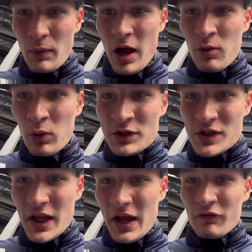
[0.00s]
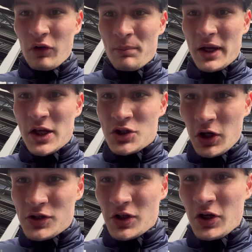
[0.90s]
uh, once again from Mikey
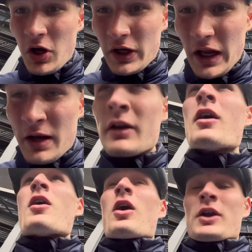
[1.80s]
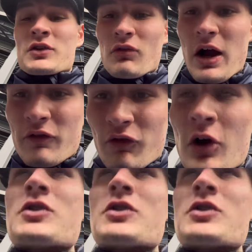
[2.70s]
Johnston cutting in on his right foot.